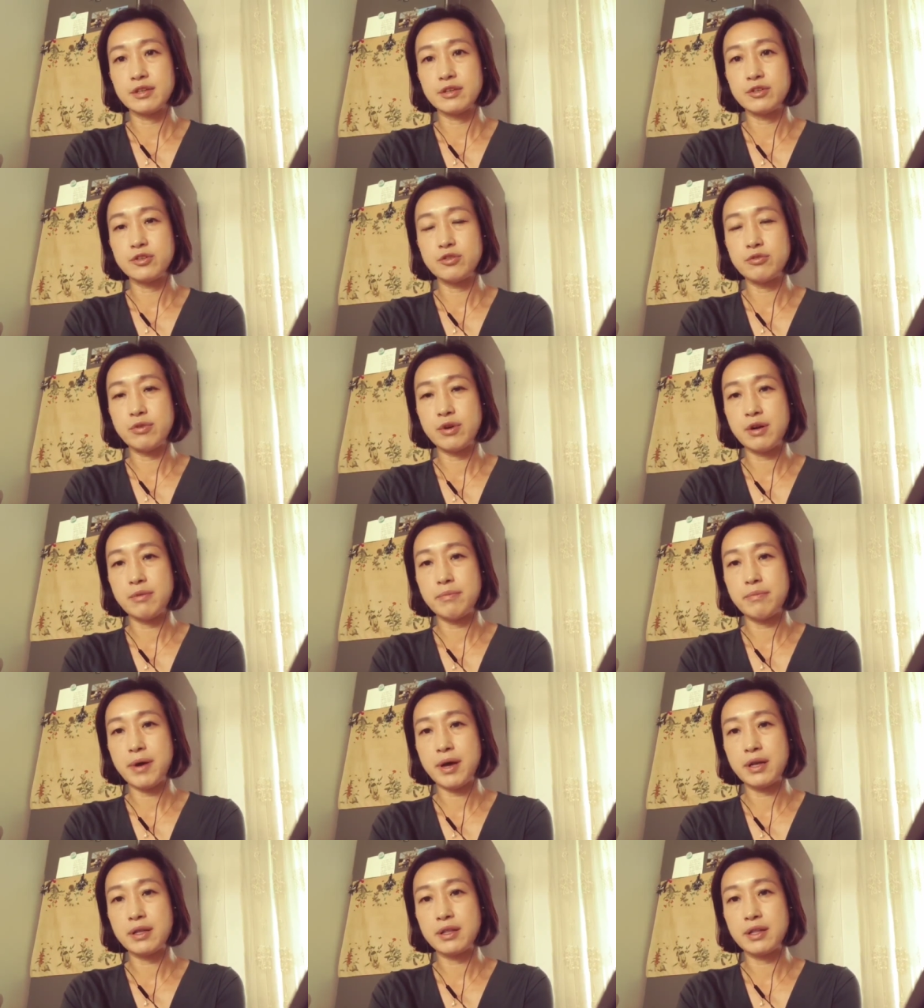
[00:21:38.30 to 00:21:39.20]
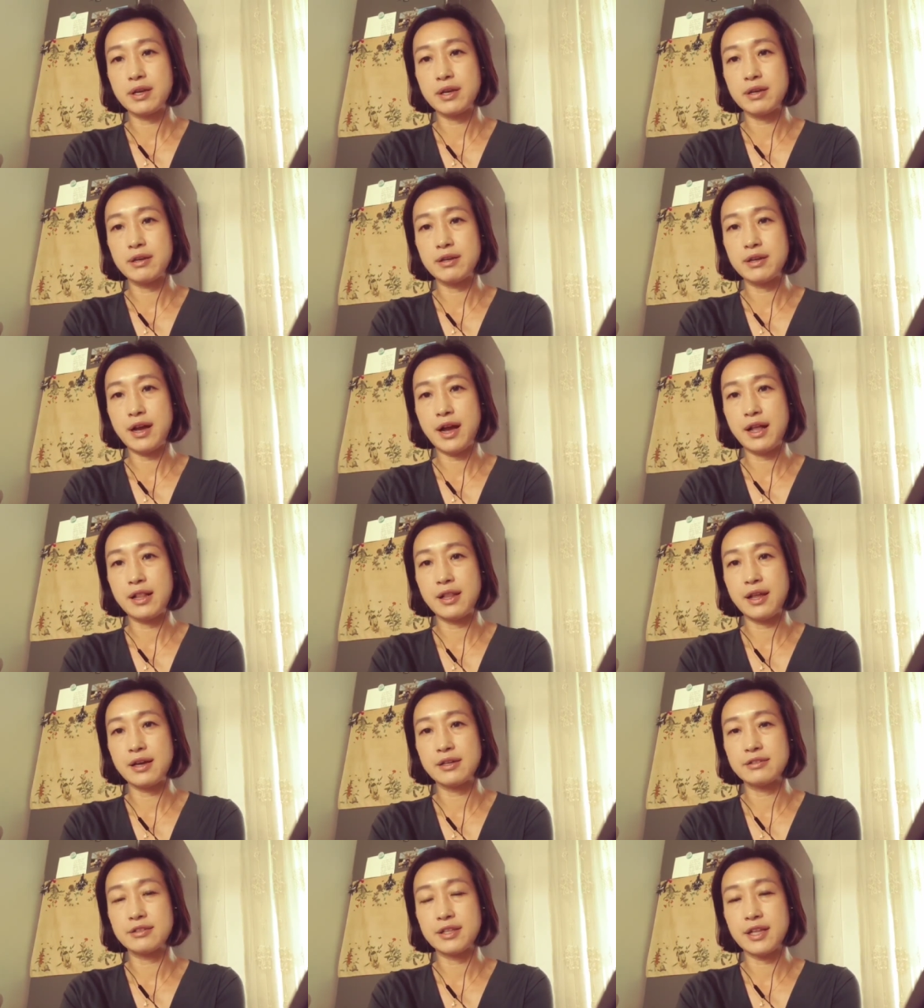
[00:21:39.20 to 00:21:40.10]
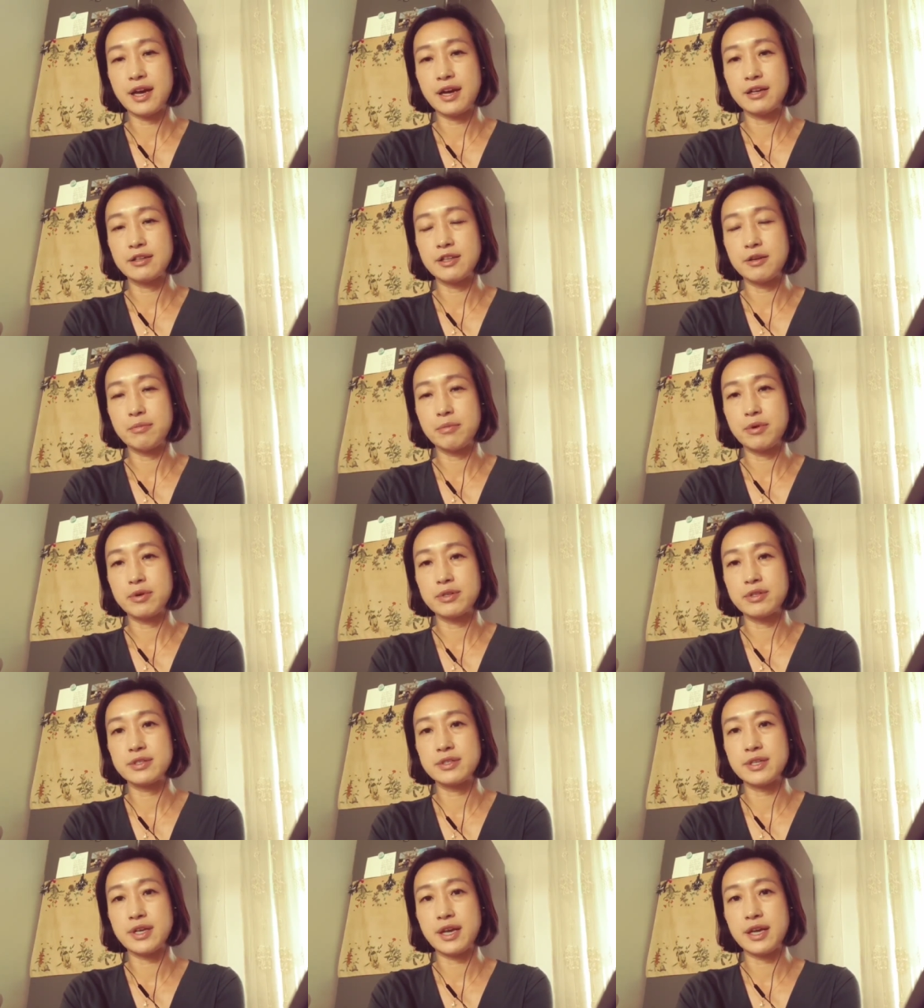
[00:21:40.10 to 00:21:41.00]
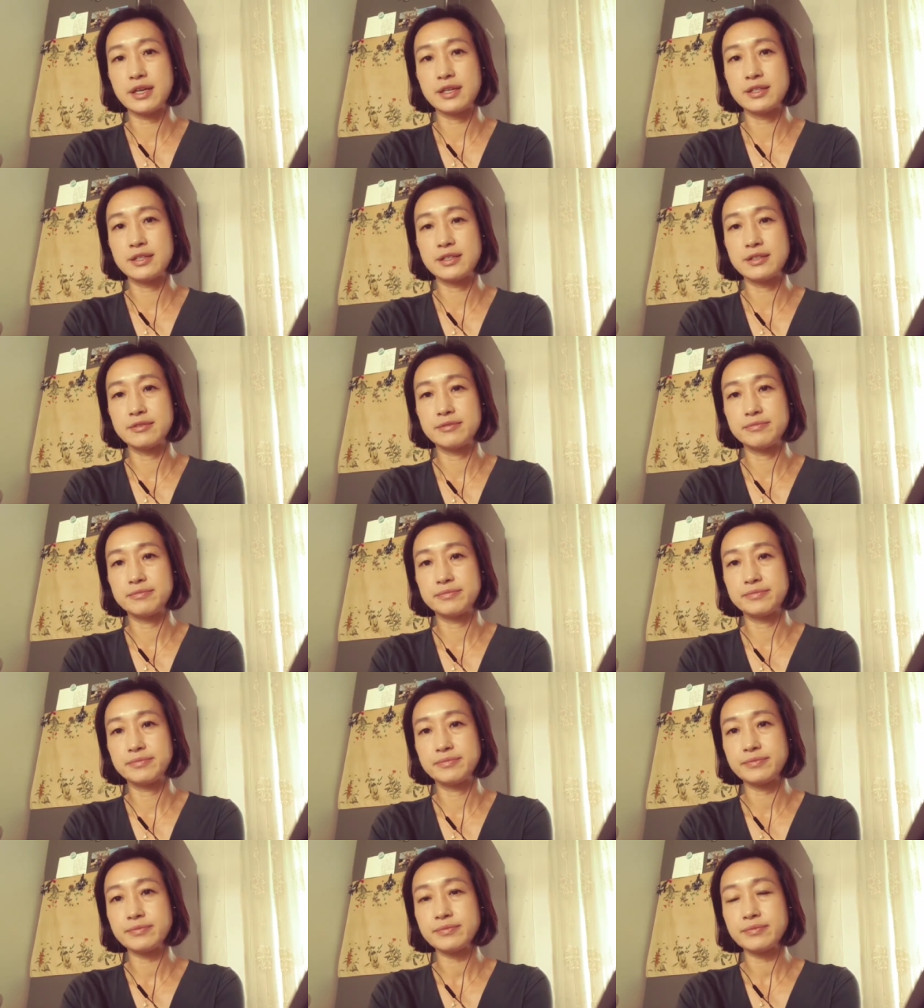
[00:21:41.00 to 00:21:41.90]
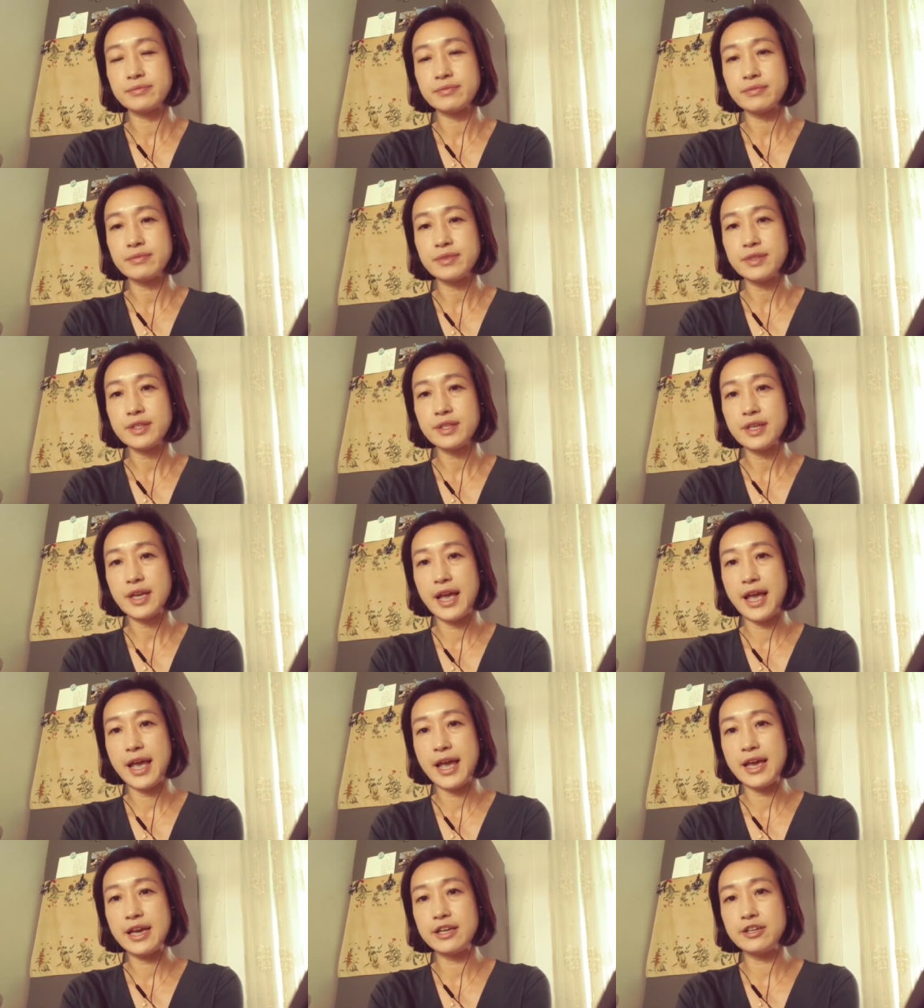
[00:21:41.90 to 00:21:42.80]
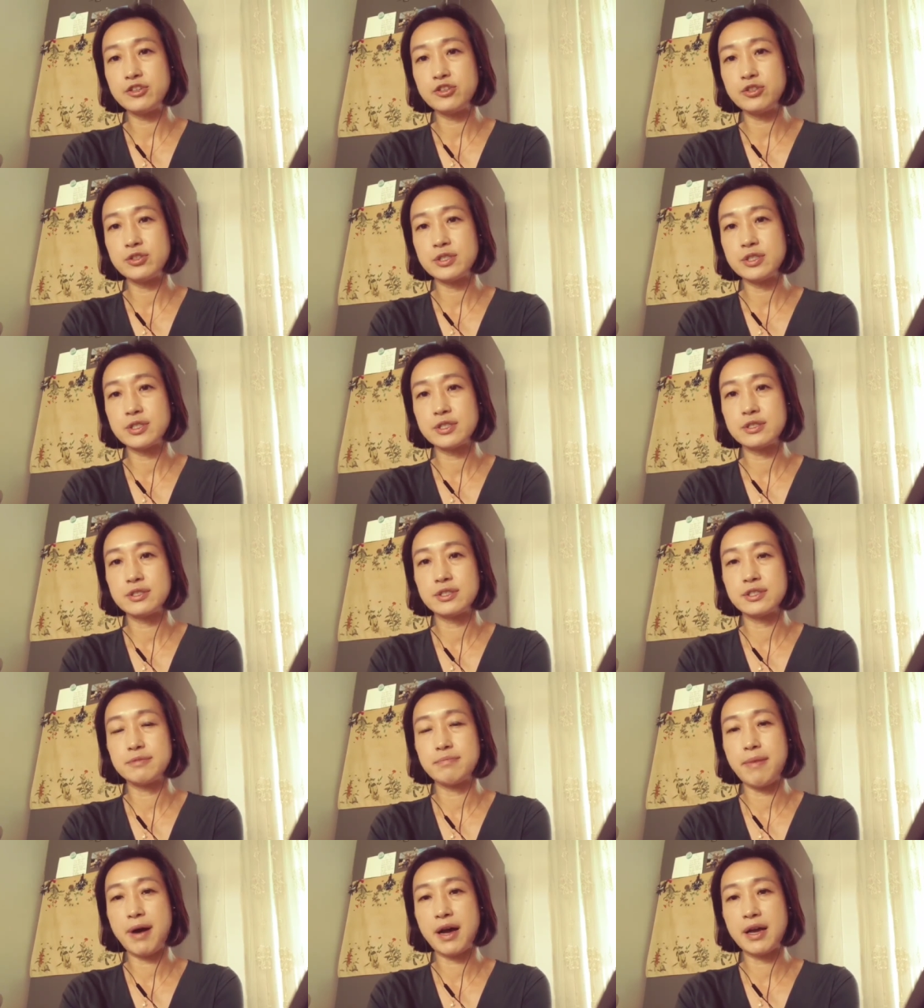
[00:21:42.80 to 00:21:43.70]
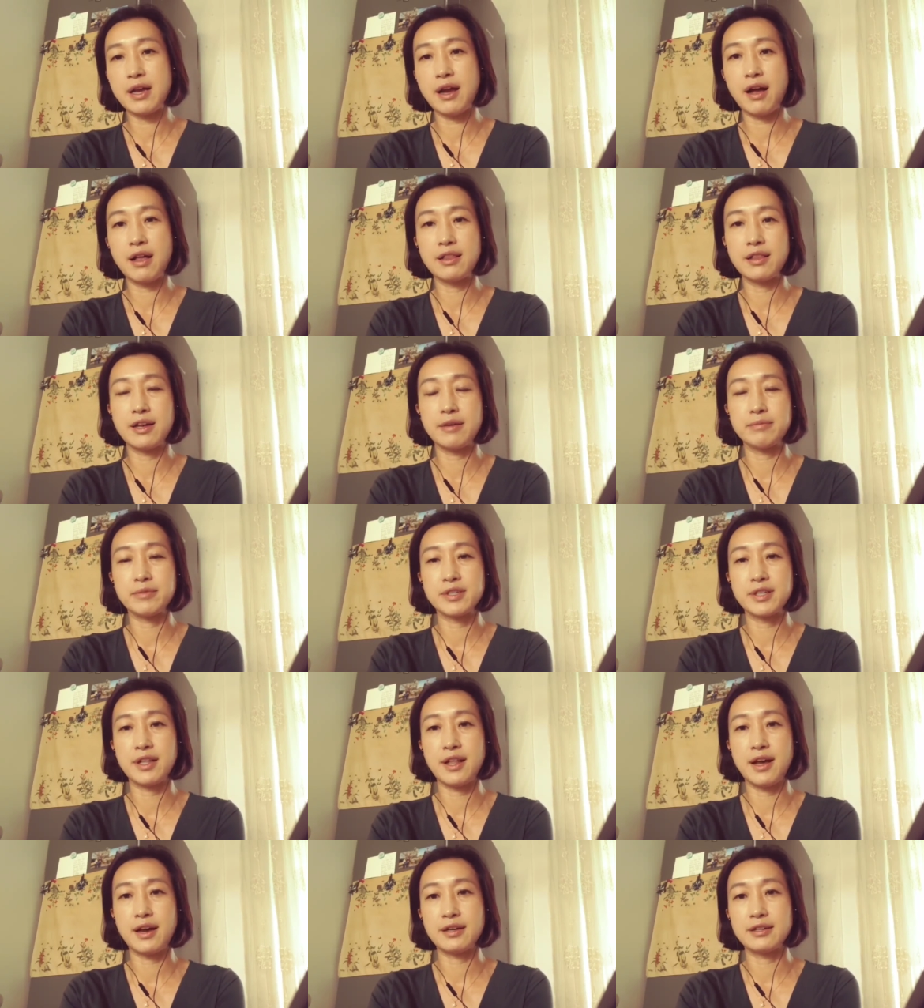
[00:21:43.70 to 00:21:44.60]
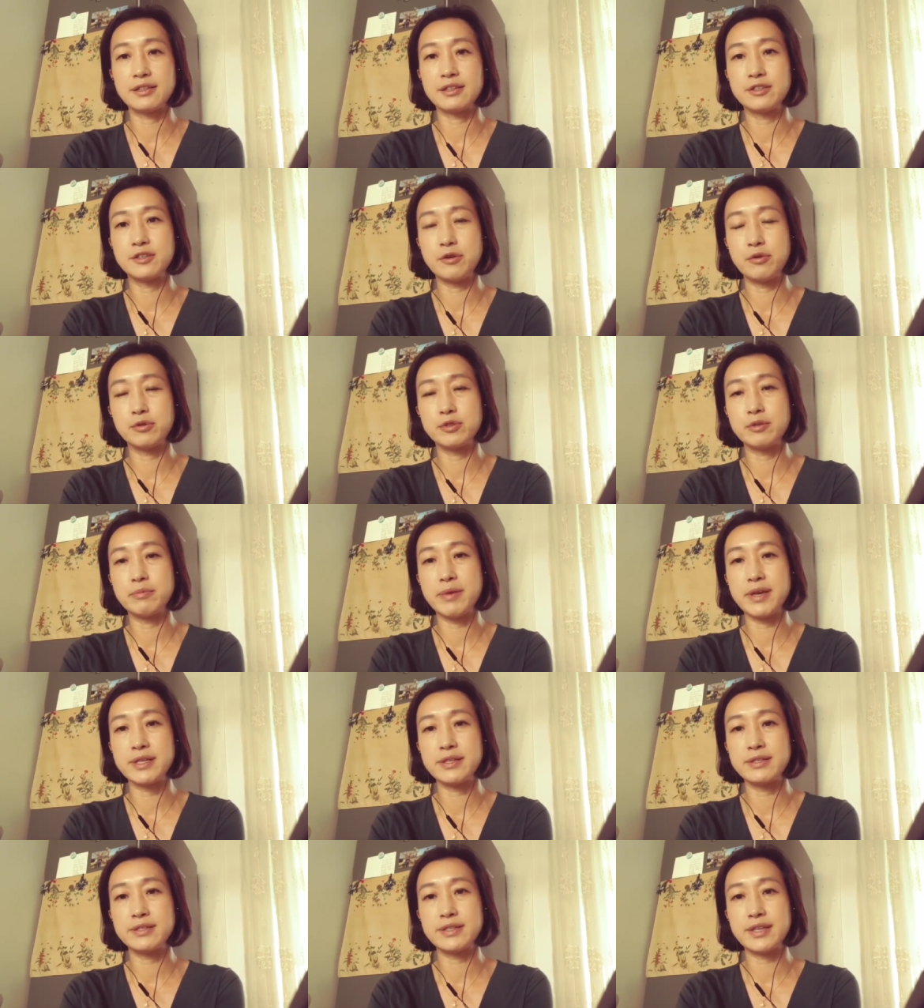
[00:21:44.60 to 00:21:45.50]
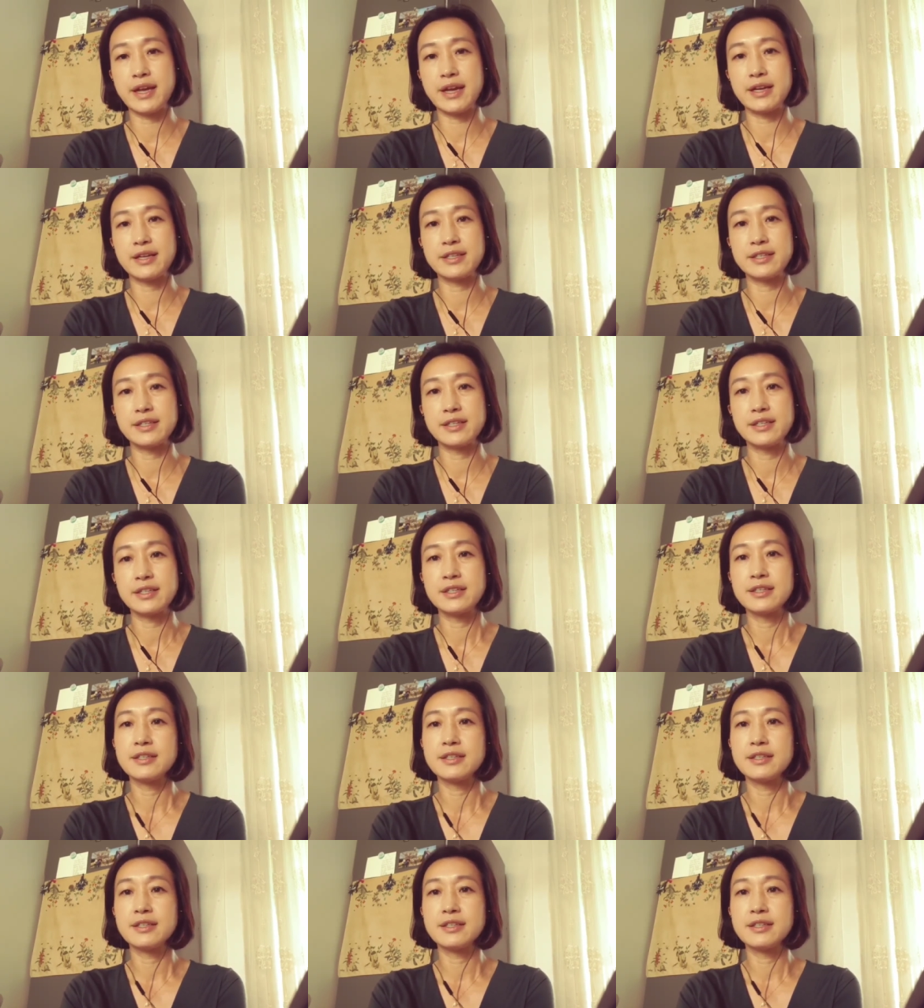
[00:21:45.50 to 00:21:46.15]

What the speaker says: You are my alarm clock, the boy said. Age is my alarm clock, the old man said.